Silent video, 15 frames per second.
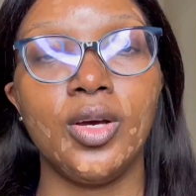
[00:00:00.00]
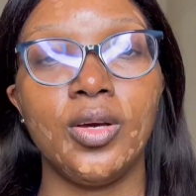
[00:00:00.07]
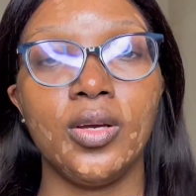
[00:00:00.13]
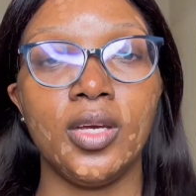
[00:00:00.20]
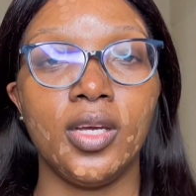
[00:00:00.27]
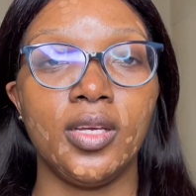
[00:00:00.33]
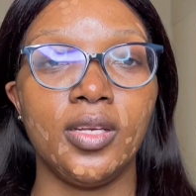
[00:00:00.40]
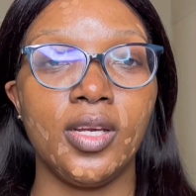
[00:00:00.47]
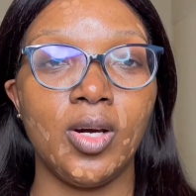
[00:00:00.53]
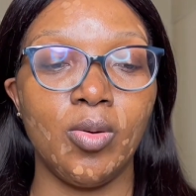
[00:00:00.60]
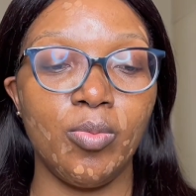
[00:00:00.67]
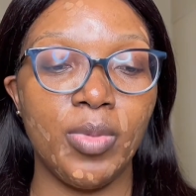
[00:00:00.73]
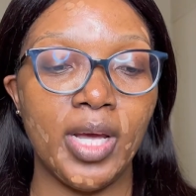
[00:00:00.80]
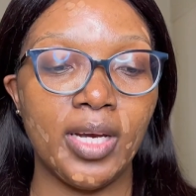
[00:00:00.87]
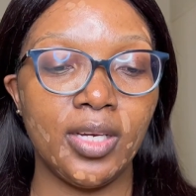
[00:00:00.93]
Okay, now
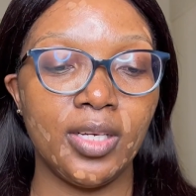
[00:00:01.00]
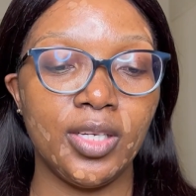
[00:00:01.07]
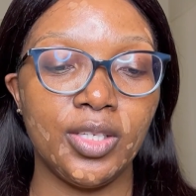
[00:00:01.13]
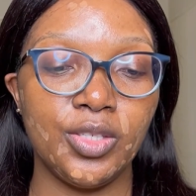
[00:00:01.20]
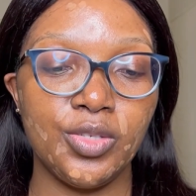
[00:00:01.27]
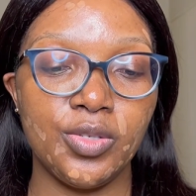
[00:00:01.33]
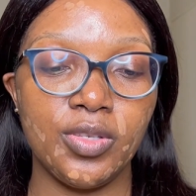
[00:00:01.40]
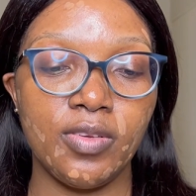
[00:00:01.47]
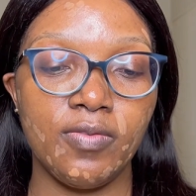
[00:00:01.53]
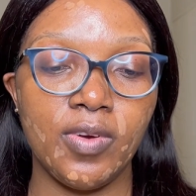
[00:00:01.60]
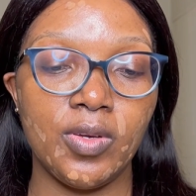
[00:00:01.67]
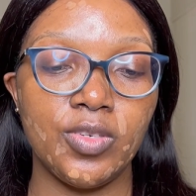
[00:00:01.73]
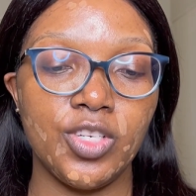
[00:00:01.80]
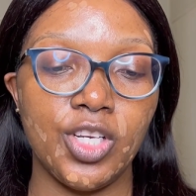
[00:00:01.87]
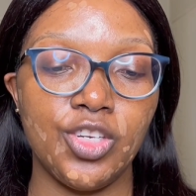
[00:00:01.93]
back to the
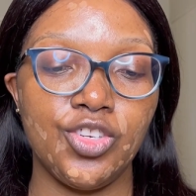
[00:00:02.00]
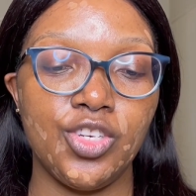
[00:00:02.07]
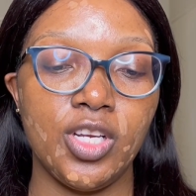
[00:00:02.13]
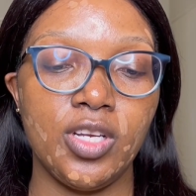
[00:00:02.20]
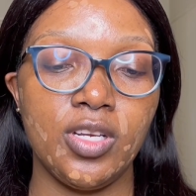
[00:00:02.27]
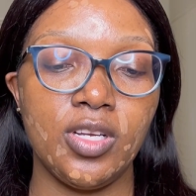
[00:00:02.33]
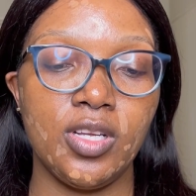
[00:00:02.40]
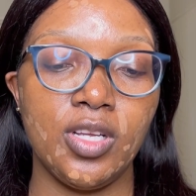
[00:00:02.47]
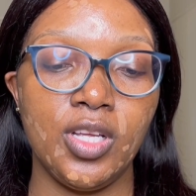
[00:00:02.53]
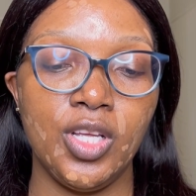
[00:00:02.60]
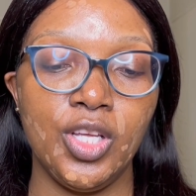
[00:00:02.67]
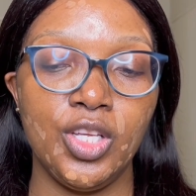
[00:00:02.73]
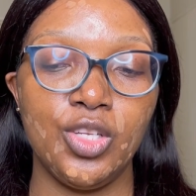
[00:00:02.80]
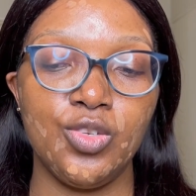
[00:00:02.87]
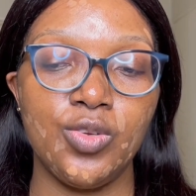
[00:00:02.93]
foundation.
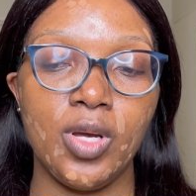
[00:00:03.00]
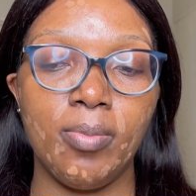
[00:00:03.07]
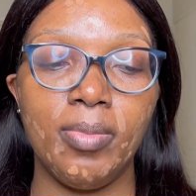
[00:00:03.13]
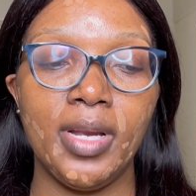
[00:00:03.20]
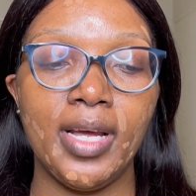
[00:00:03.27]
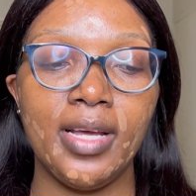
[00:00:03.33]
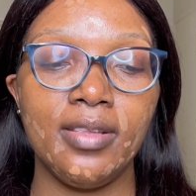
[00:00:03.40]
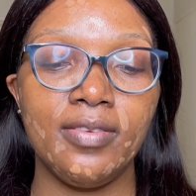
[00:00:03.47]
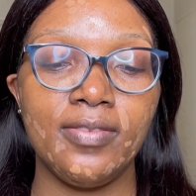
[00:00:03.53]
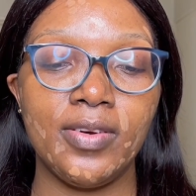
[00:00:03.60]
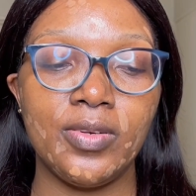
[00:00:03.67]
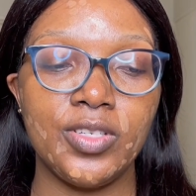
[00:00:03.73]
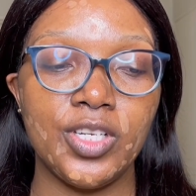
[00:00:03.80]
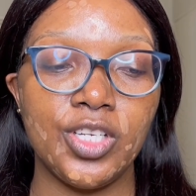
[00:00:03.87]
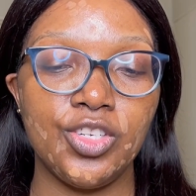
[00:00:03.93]
To apply the
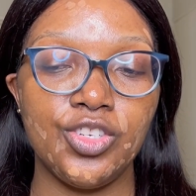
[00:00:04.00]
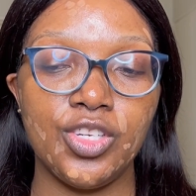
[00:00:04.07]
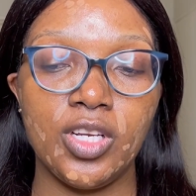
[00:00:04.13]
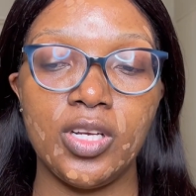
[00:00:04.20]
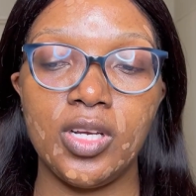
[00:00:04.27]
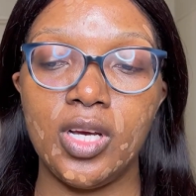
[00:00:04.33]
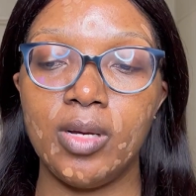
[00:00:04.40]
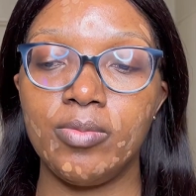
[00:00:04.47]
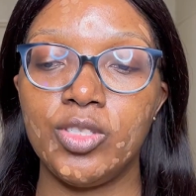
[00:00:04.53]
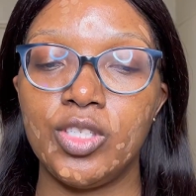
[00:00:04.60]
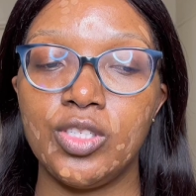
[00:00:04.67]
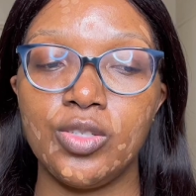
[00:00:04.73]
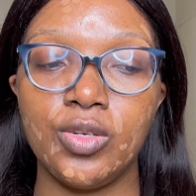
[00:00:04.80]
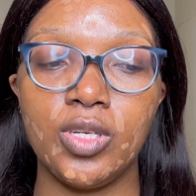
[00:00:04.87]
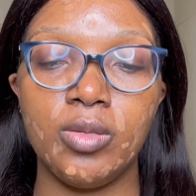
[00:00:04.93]
foundation, I'm
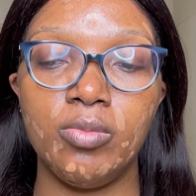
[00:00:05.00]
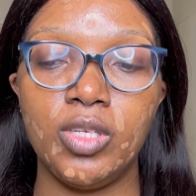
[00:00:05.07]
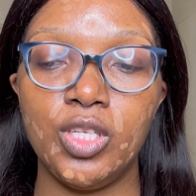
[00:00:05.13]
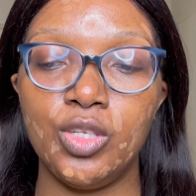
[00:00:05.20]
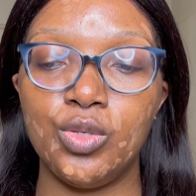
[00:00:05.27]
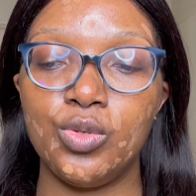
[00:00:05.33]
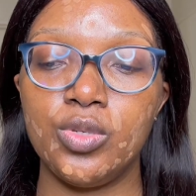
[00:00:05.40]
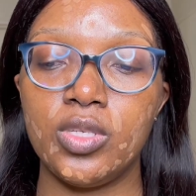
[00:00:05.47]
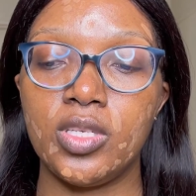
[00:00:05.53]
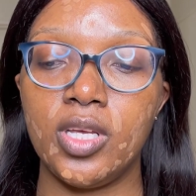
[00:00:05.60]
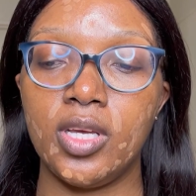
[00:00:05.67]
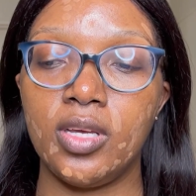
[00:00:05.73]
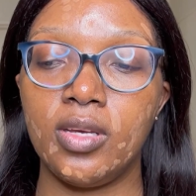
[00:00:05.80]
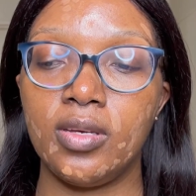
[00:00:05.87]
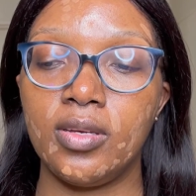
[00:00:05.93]
just going to be
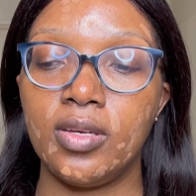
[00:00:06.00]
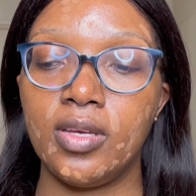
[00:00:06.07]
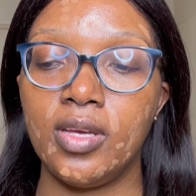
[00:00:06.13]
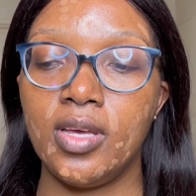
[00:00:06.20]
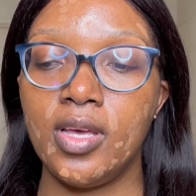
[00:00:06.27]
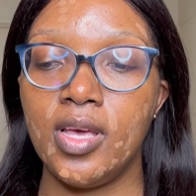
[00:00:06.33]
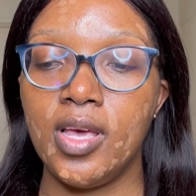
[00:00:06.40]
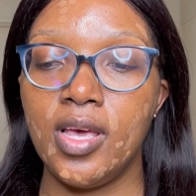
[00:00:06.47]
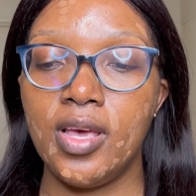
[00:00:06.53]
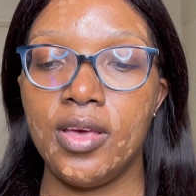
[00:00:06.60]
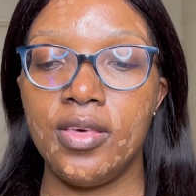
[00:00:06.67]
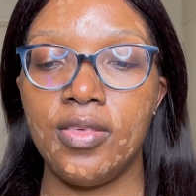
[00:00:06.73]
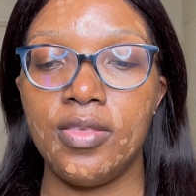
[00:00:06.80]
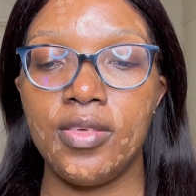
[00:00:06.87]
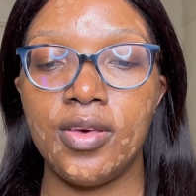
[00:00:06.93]
using
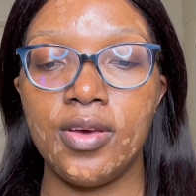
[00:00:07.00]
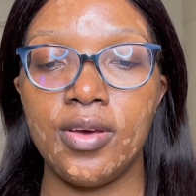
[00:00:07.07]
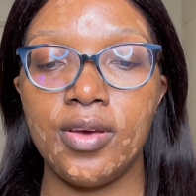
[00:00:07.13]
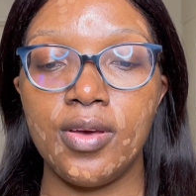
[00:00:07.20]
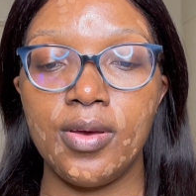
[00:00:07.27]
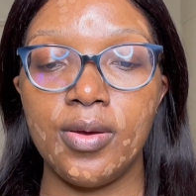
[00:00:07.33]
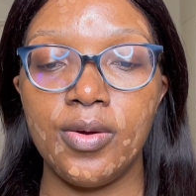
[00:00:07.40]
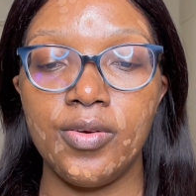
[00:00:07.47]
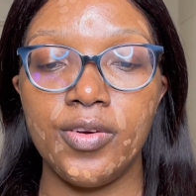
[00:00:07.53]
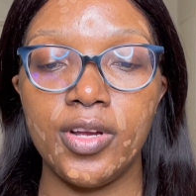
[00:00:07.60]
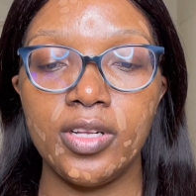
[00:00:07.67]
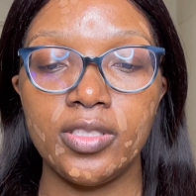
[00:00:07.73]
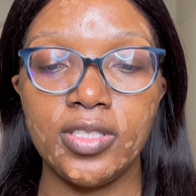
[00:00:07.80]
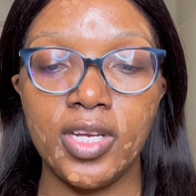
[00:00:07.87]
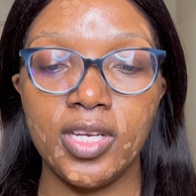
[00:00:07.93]
the
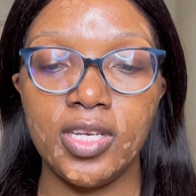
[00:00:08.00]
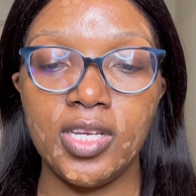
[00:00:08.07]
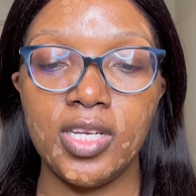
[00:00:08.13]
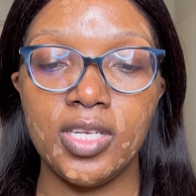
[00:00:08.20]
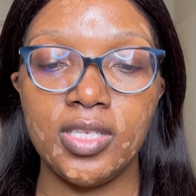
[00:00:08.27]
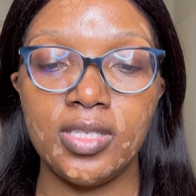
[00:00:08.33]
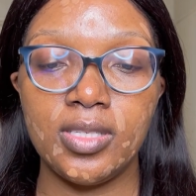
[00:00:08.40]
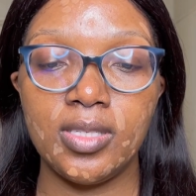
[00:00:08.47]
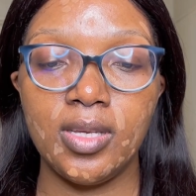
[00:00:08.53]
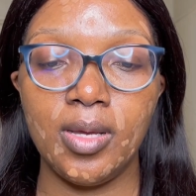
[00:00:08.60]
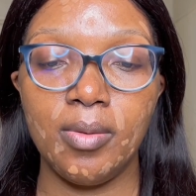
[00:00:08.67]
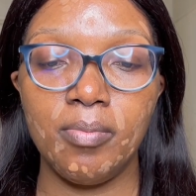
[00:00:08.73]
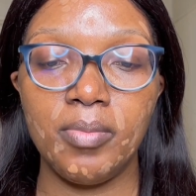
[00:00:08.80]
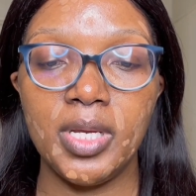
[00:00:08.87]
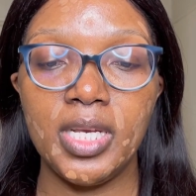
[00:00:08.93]
Real Techniques
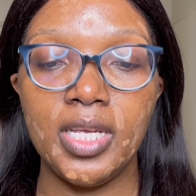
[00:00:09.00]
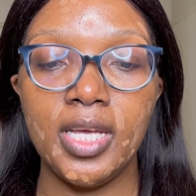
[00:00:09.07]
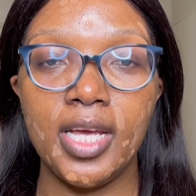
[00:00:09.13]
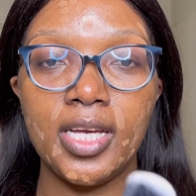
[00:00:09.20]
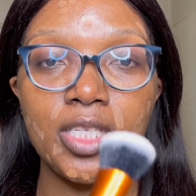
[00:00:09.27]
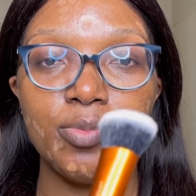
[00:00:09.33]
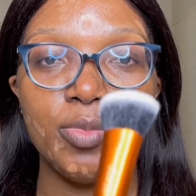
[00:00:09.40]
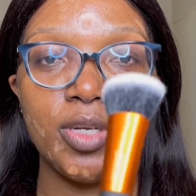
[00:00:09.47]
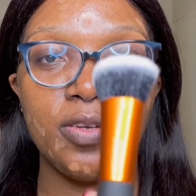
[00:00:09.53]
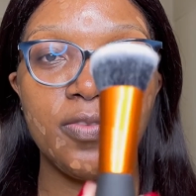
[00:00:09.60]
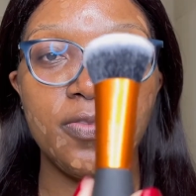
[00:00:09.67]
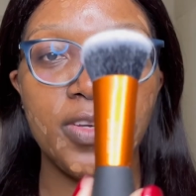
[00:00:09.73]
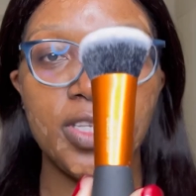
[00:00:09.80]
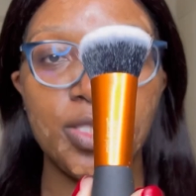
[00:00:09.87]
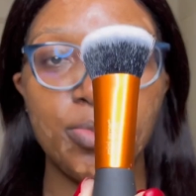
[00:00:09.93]
Mini Expert
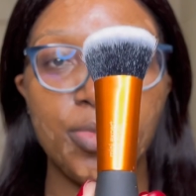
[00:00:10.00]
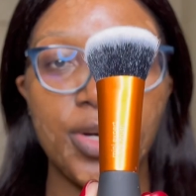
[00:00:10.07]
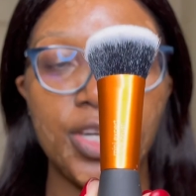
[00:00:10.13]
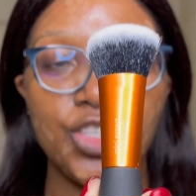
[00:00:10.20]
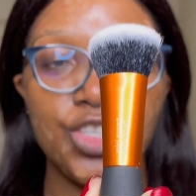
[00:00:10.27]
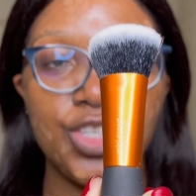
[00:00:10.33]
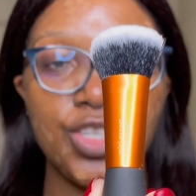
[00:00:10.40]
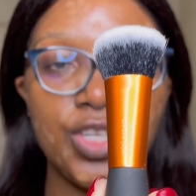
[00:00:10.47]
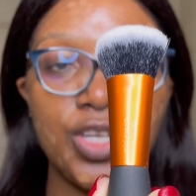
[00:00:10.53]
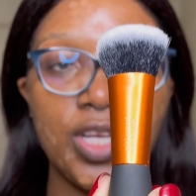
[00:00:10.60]
Face Brush.